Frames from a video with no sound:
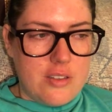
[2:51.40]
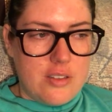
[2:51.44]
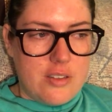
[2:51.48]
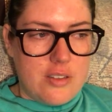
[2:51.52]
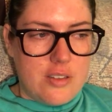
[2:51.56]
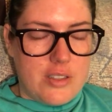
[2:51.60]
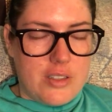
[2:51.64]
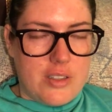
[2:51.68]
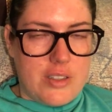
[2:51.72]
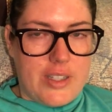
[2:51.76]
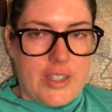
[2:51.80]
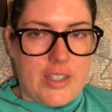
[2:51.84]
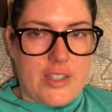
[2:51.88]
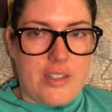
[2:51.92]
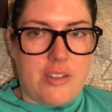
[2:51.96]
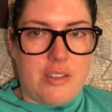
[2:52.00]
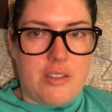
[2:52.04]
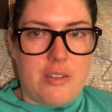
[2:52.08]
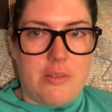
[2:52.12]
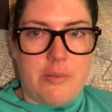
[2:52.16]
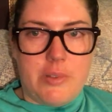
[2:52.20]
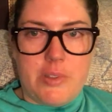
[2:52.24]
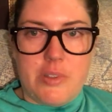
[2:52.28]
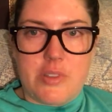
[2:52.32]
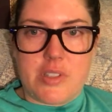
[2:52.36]
I like
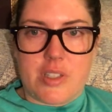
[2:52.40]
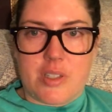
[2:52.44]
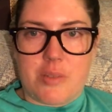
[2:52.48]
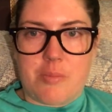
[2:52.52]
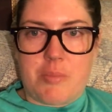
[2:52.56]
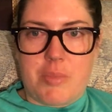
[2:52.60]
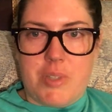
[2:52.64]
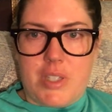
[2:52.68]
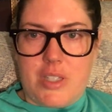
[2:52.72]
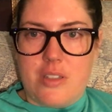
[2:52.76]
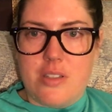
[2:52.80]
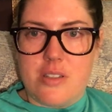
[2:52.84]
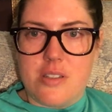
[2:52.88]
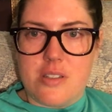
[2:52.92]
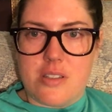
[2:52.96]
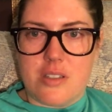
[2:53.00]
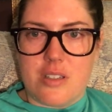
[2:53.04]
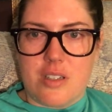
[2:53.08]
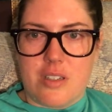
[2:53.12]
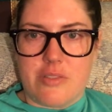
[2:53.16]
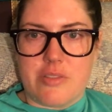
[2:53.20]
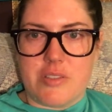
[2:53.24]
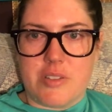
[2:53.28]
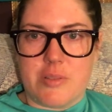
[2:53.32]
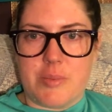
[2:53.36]
their music means
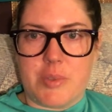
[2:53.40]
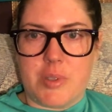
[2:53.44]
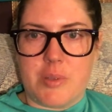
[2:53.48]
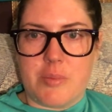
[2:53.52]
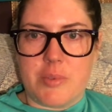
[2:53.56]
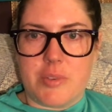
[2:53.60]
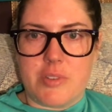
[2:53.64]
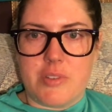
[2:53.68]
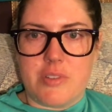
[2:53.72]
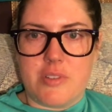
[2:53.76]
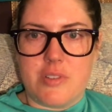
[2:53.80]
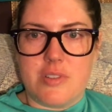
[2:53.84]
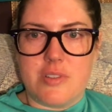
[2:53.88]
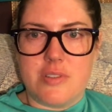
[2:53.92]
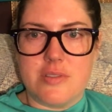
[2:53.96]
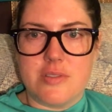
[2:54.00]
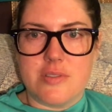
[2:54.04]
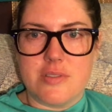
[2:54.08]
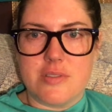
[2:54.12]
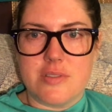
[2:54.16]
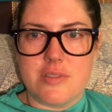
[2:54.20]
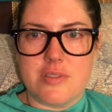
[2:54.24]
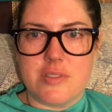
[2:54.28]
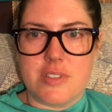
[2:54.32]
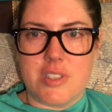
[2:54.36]
stuff to people,
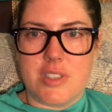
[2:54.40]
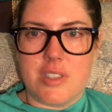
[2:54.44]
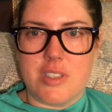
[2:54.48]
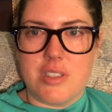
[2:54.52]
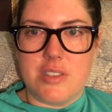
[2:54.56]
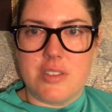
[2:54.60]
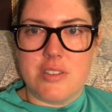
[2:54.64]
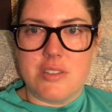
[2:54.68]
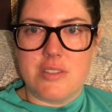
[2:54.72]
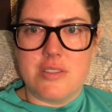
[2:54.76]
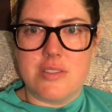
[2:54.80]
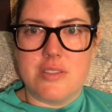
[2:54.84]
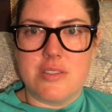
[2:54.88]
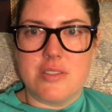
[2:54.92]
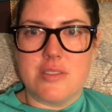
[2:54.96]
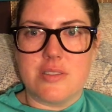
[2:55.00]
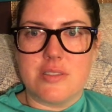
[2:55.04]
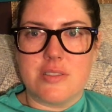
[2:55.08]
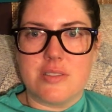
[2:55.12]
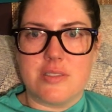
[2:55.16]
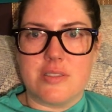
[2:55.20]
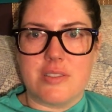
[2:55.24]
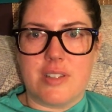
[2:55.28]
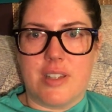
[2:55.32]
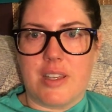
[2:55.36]
you know.
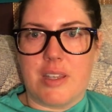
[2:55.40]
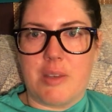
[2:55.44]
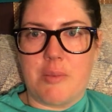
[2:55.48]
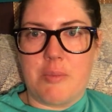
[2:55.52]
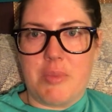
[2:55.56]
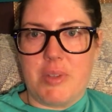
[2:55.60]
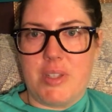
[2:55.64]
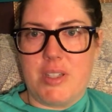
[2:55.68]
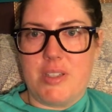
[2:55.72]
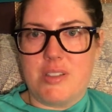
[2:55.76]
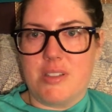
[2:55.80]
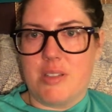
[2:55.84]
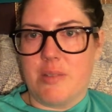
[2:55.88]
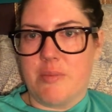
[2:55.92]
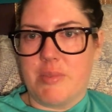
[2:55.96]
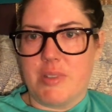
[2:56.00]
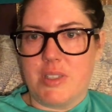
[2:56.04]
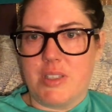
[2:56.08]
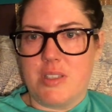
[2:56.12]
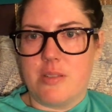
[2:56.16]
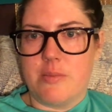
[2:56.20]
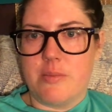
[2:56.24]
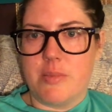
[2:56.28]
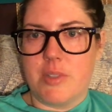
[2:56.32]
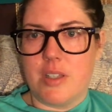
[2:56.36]
Like it means something
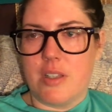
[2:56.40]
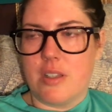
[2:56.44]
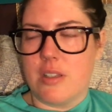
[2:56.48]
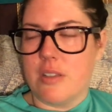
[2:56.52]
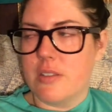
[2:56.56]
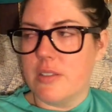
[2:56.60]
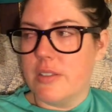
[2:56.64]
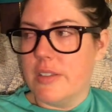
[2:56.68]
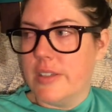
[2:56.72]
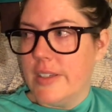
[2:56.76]
to me.